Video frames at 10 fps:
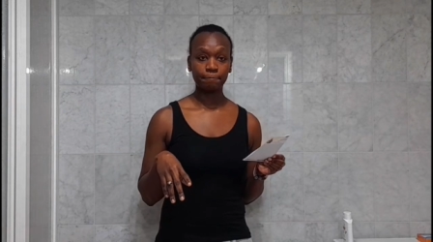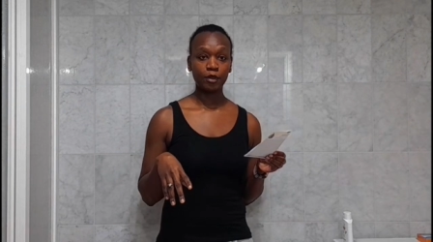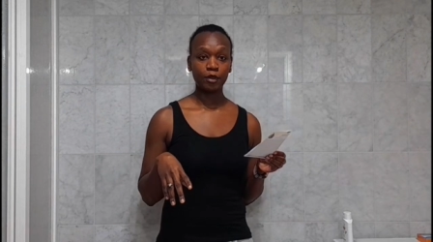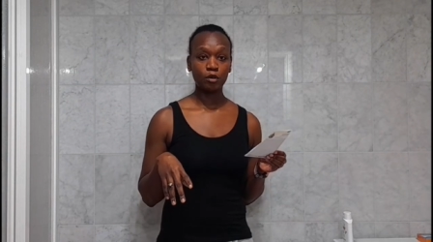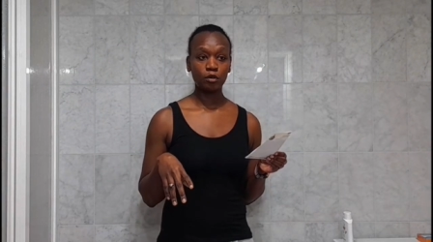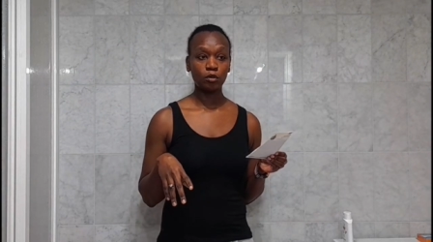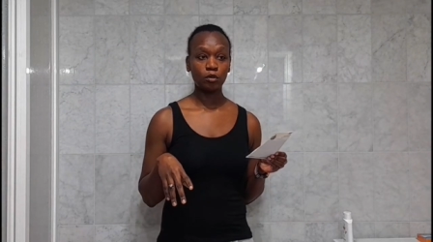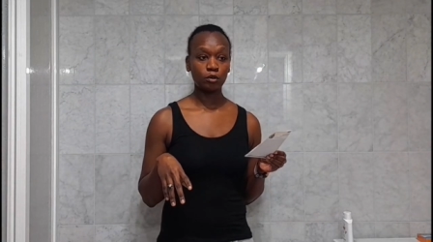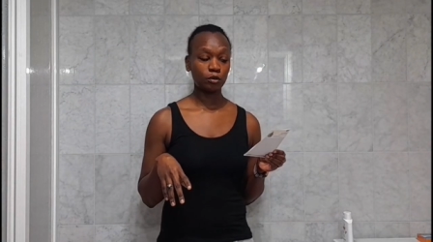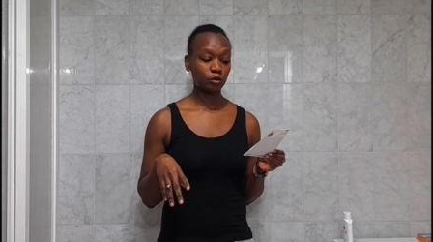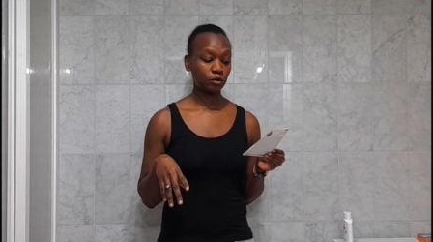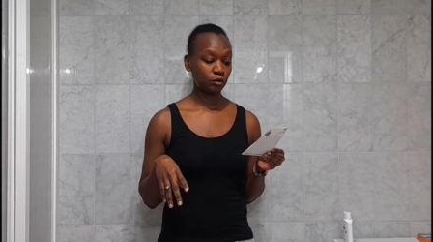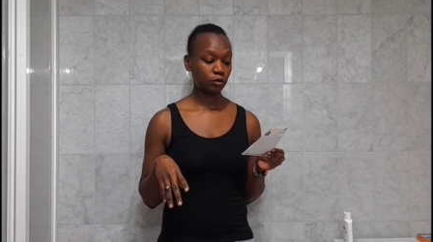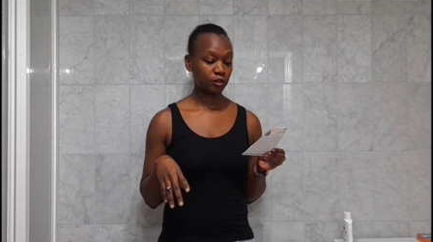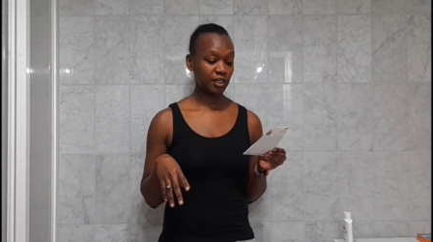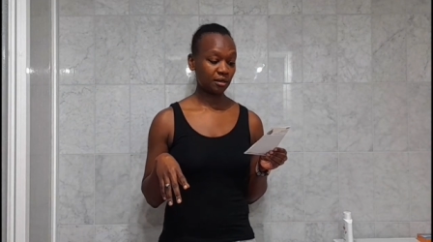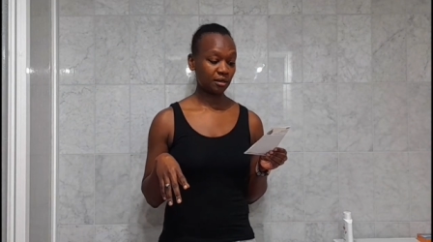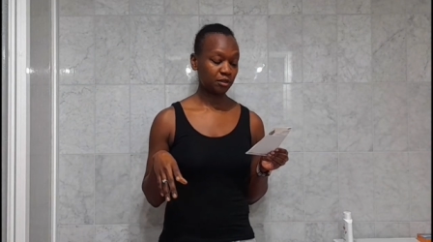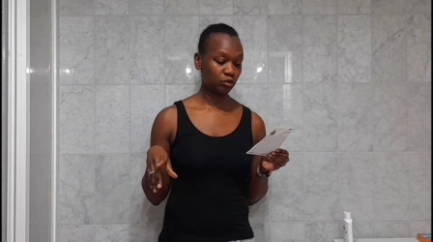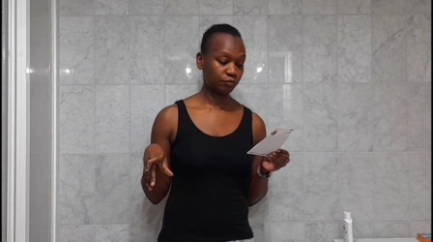uh, yeah
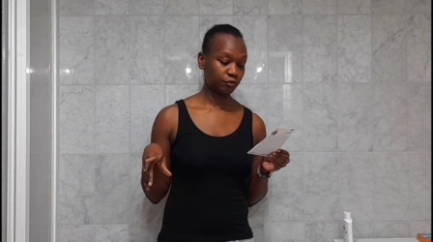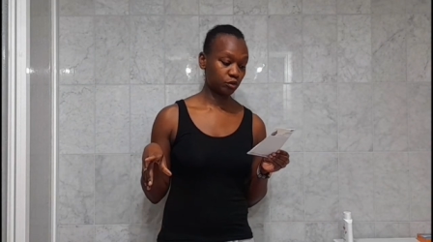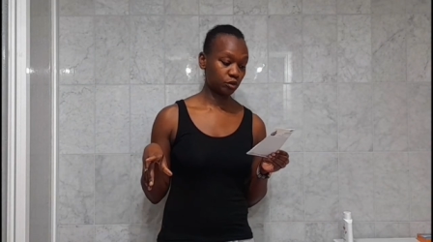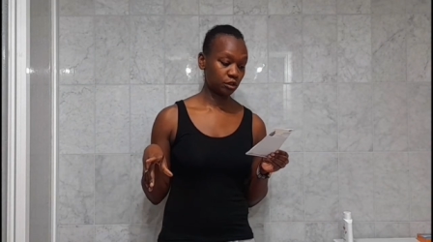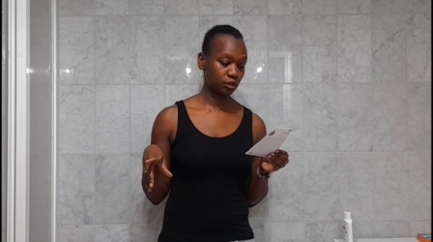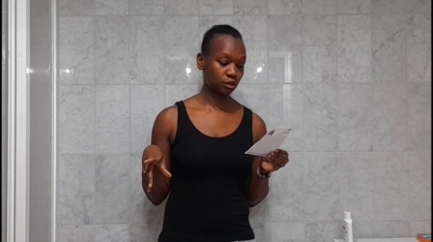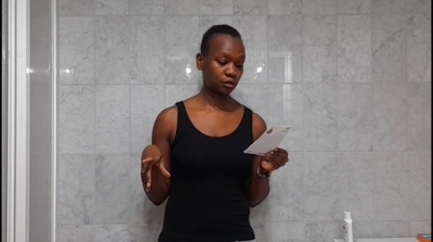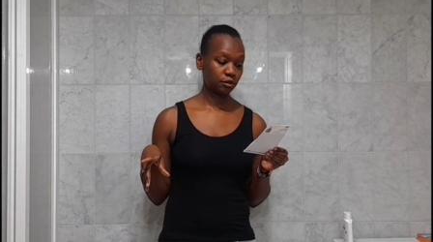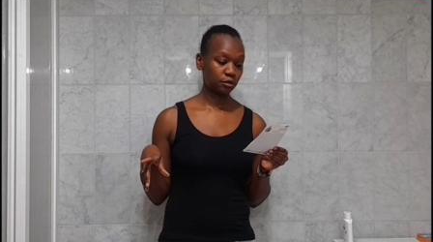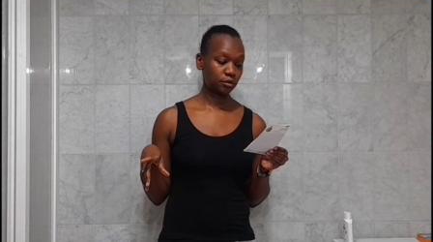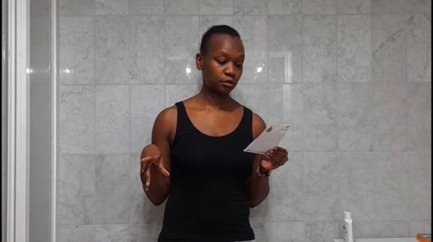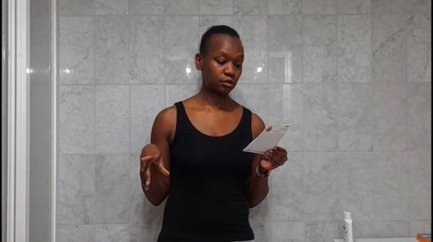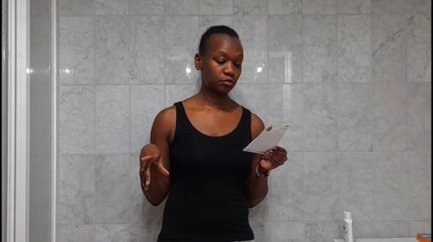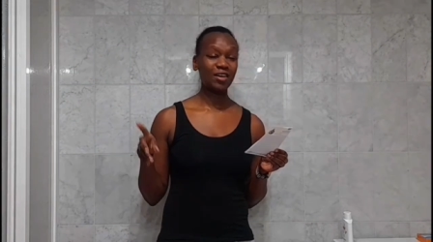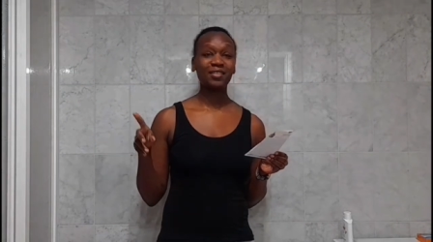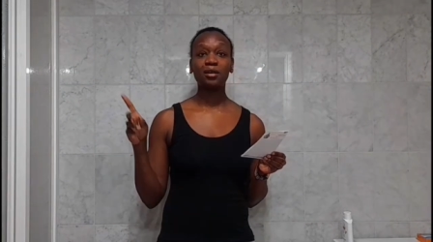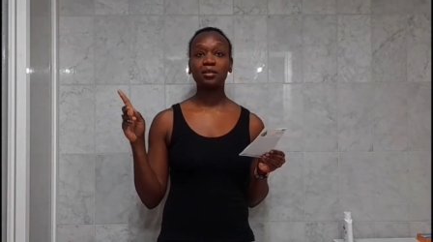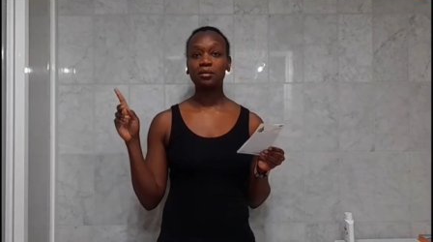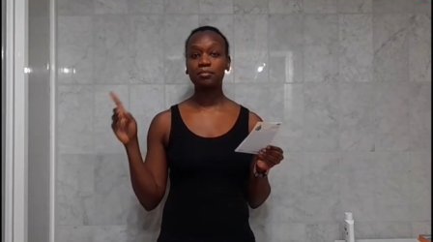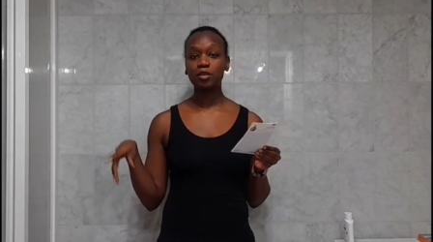middle of uh, rather
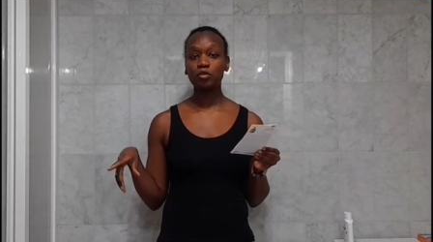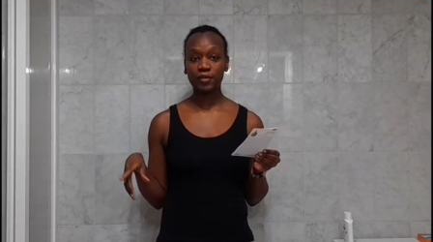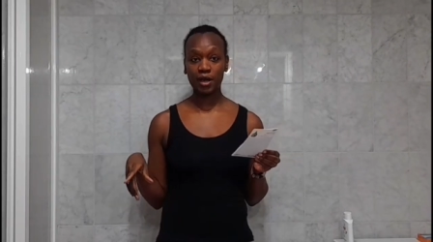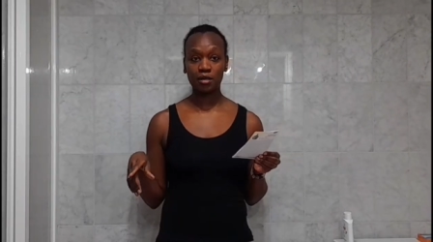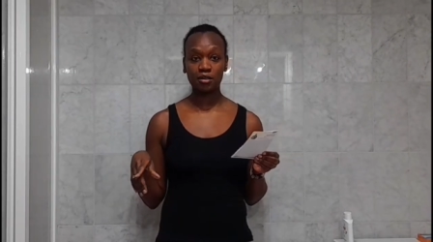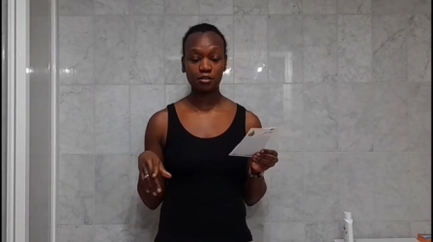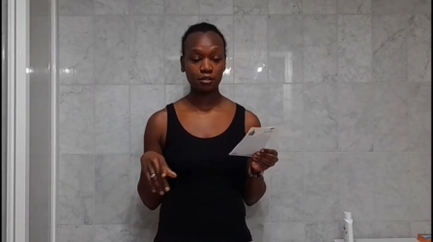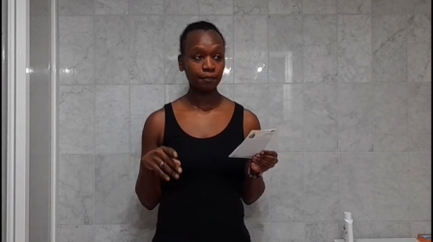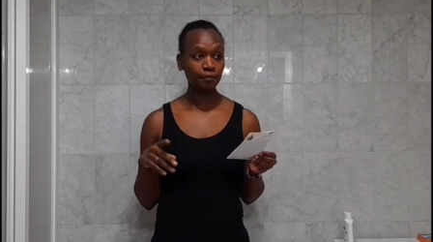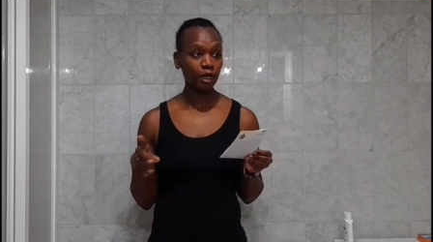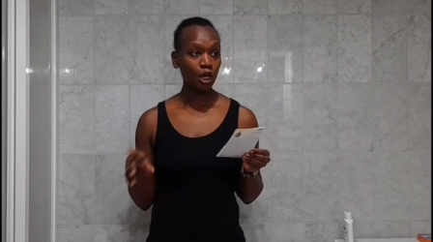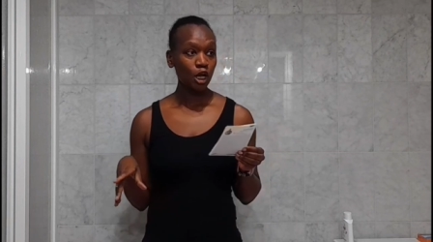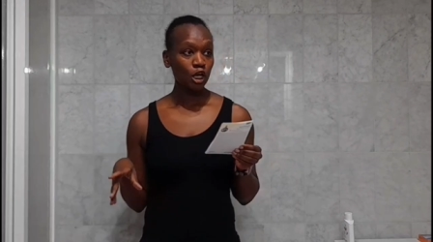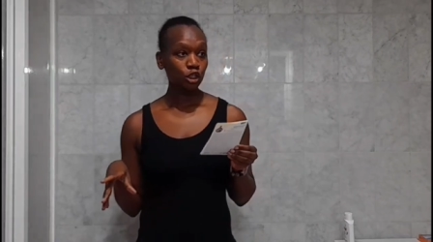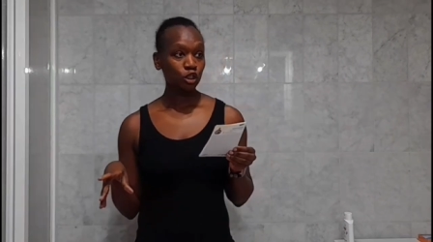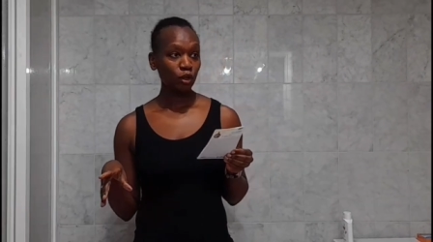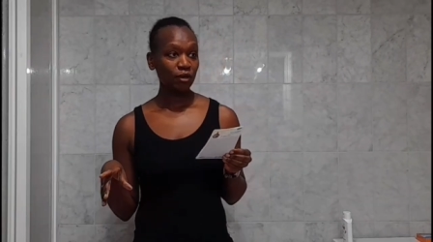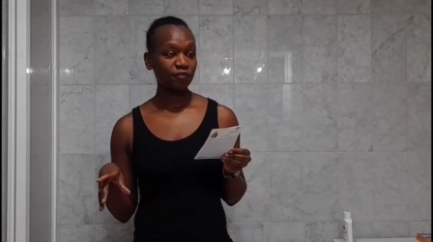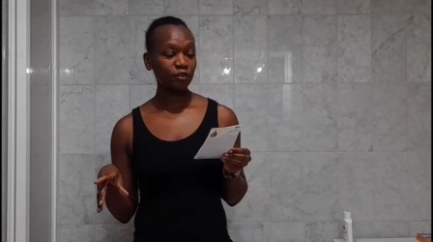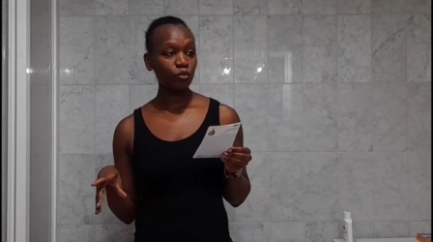in the middle of August so I
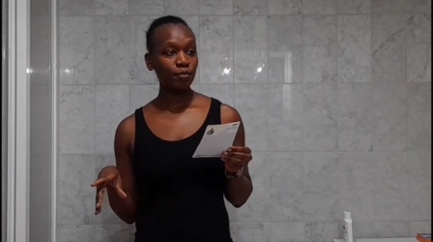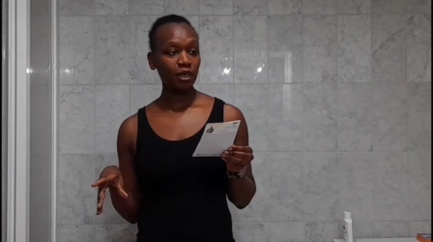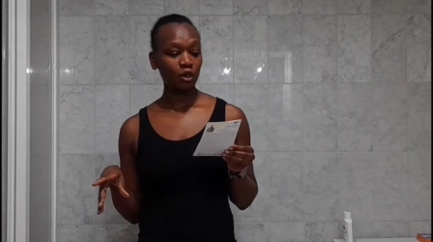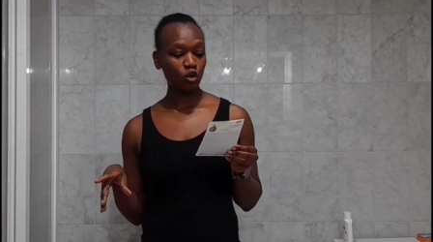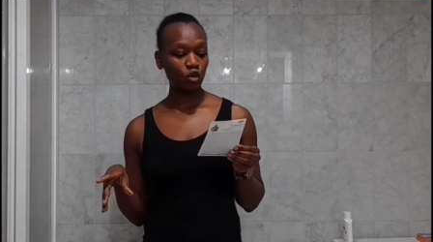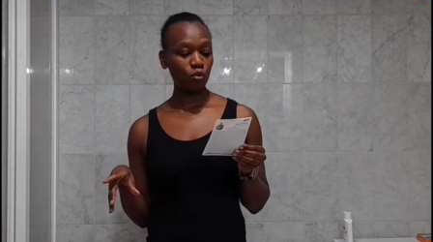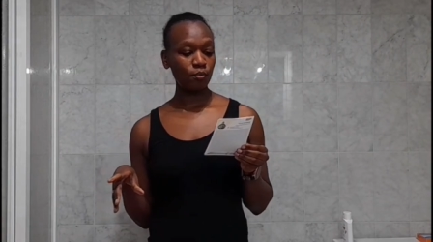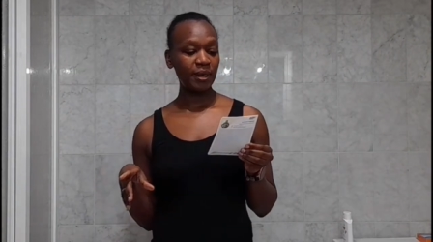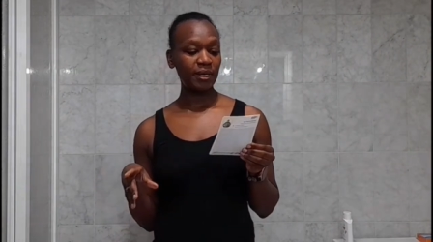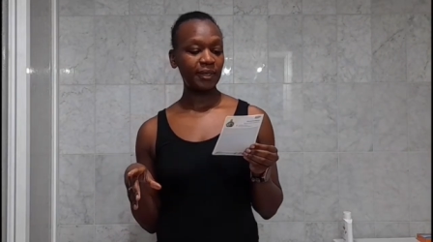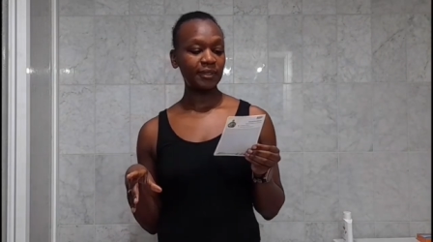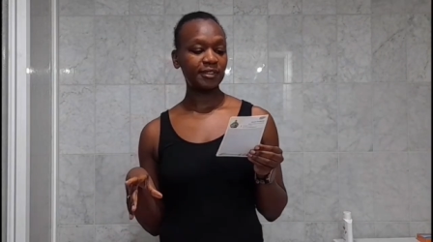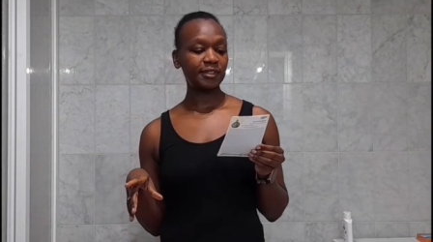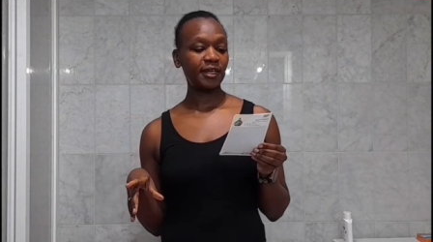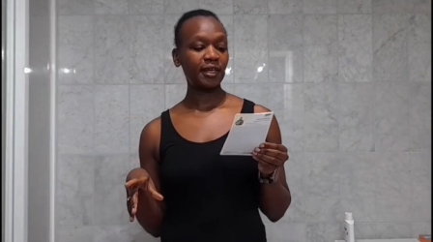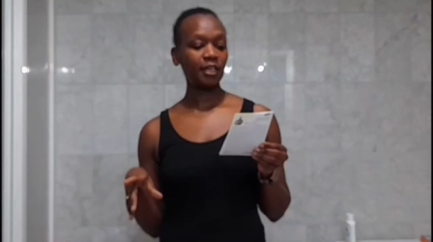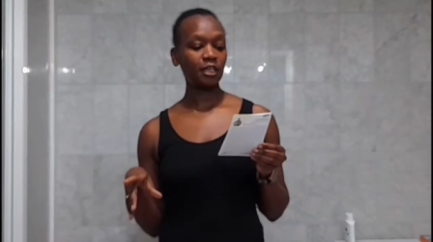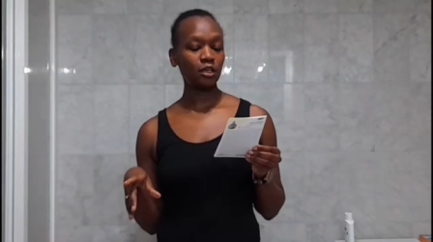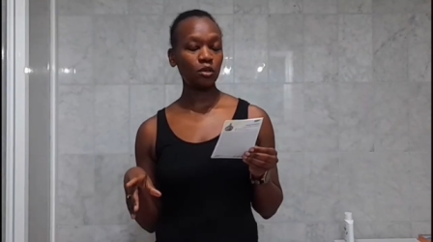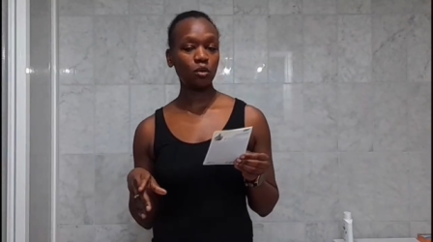flew back home and I
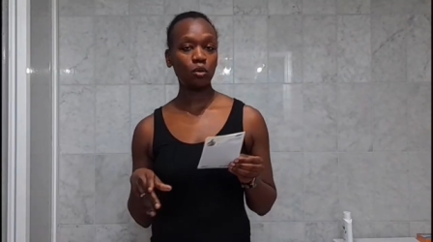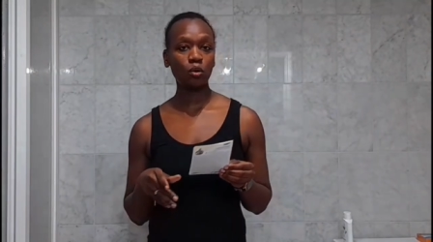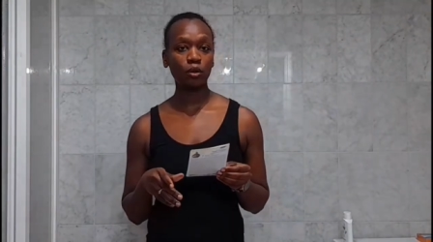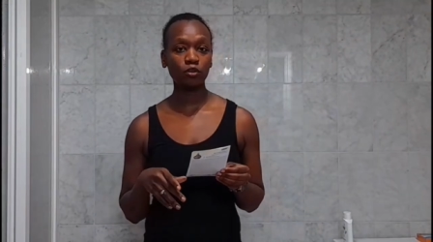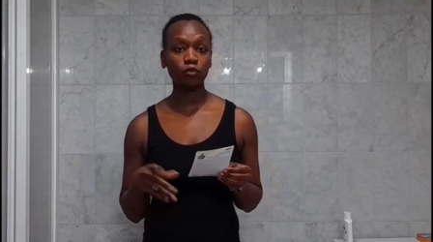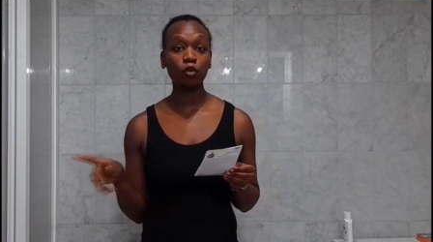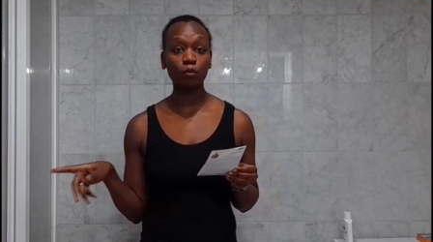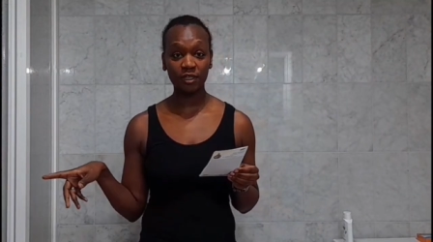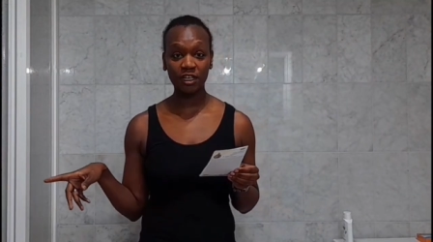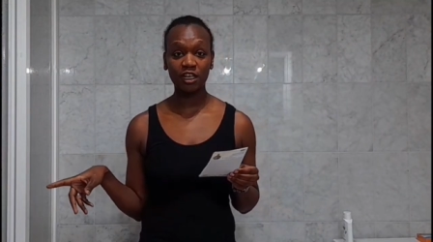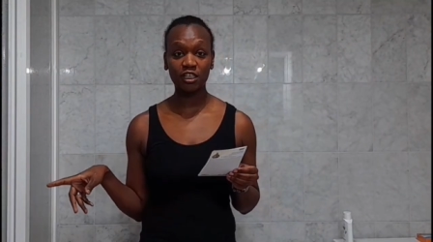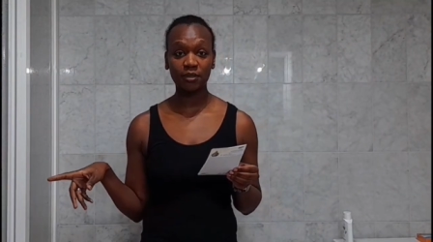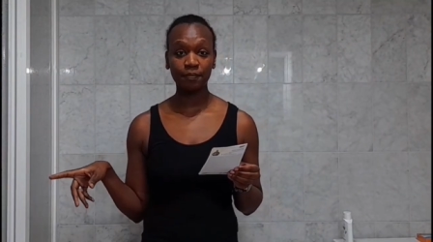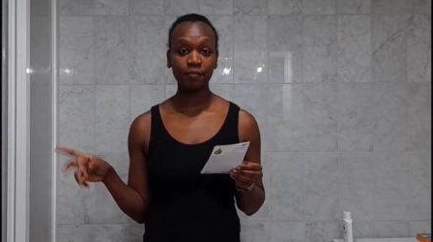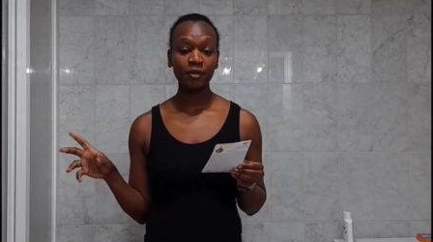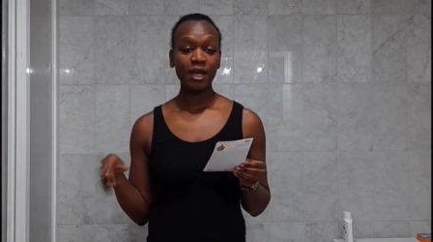stayed, well, of home in Kenya.